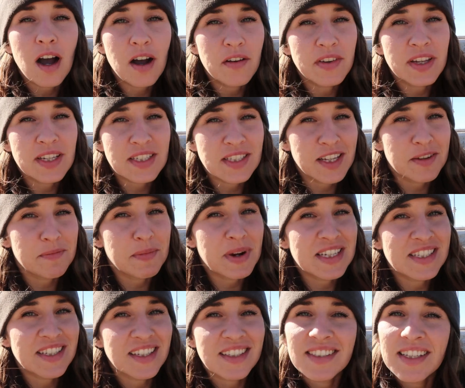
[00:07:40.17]
Obviously, my
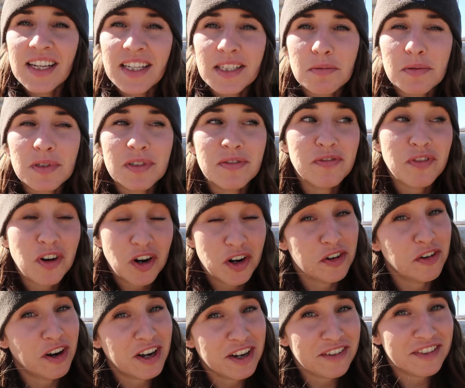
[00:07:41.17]
success was far
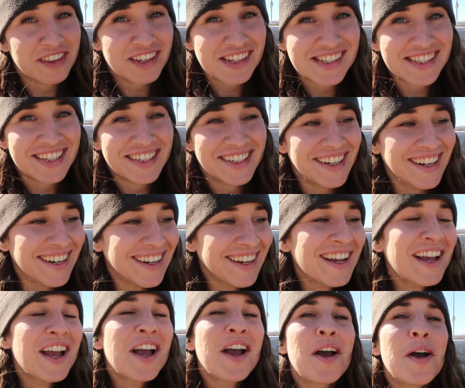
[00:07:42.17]
greater this year,
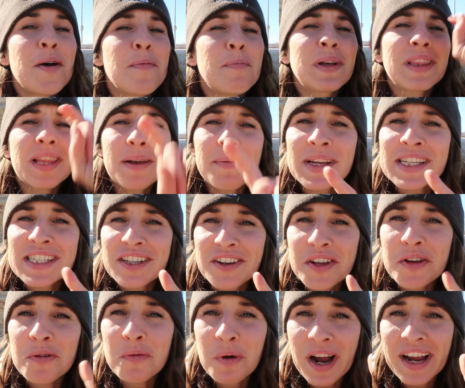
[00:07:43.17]
but let me tell
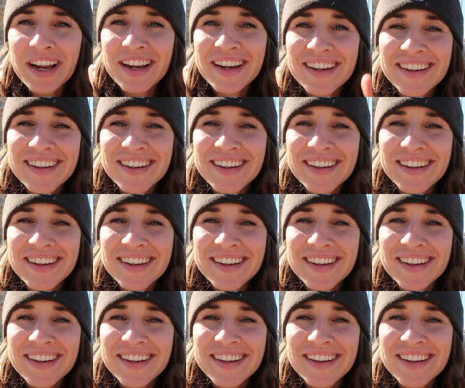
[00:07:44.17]
you why.